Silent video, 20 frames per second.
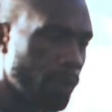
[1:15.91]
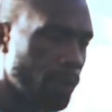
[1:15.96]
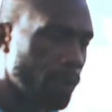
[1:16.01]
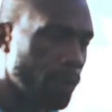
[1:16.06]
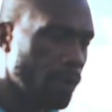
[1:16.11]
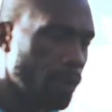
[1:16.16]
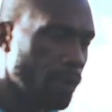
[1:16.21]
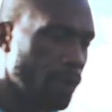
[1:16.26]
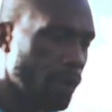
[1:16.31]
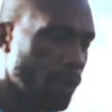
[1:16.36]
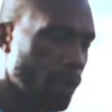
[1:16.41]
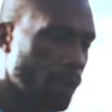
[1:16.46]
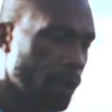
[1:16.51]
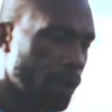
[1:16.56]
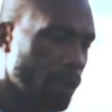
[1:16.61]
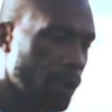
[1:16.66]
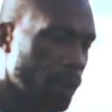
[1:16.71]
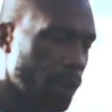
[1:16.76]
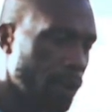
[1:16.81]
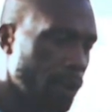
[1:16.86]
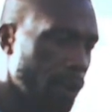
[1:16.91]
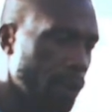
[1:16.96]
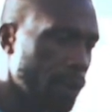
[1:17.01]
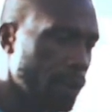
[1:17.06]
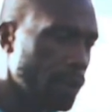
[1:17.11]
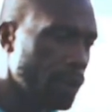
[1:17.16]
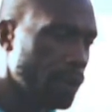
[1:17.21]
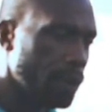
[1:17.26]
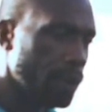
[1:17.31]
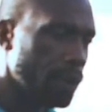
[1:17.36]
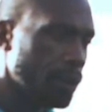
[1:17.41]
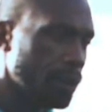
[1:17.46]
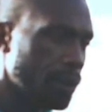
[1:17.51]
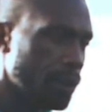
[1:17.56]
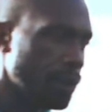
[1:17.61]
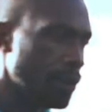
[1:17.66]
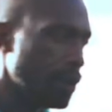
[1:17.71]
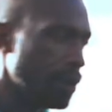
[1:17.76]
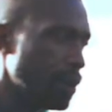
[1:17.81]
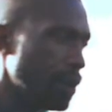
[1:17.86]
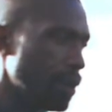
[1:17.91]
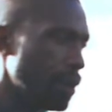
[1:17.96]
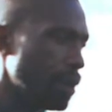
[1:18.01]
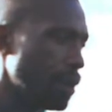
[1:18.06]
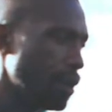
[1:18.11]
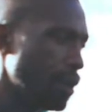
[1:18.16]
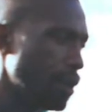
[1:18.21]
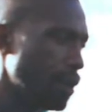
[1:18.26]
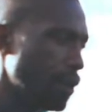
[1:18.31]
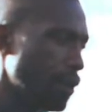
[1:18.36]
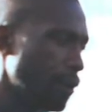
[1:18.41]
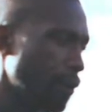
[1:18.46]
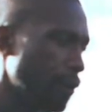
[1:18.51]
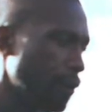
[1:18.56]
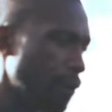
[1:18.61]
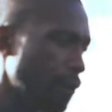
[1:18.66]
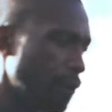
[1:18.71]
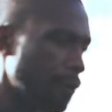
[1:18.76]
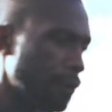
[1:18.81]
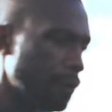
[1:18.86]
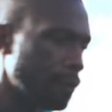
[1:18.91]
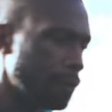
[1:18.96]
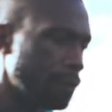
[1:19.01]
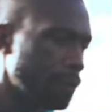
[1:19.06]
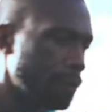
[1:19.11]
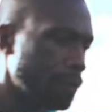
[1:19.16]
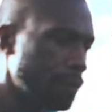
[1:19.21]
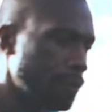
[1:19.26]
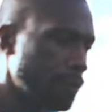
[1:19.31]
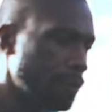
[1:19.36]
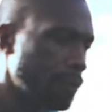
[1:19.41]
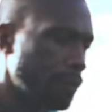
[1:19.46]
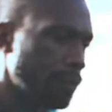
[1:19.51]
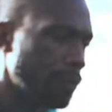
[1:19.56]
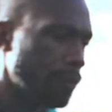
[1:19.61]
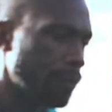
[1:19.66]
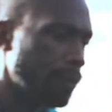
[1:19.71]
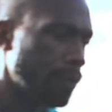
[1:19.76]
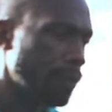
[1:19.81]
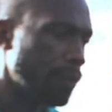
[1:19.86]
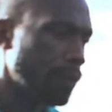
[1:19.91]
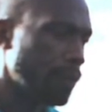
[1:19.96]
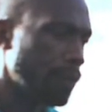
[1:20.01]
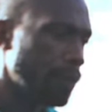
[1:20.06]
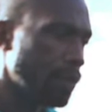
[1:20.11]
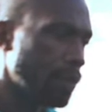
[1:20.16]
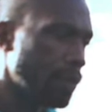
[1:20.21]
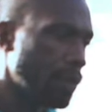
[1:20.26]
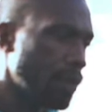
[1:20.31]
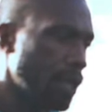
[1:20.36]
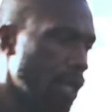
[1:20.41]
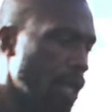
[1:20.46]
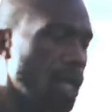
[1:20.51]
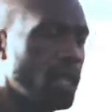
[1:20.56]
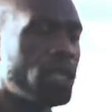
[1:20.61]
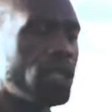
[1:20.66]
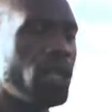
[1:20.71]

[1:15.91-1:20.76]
(silent)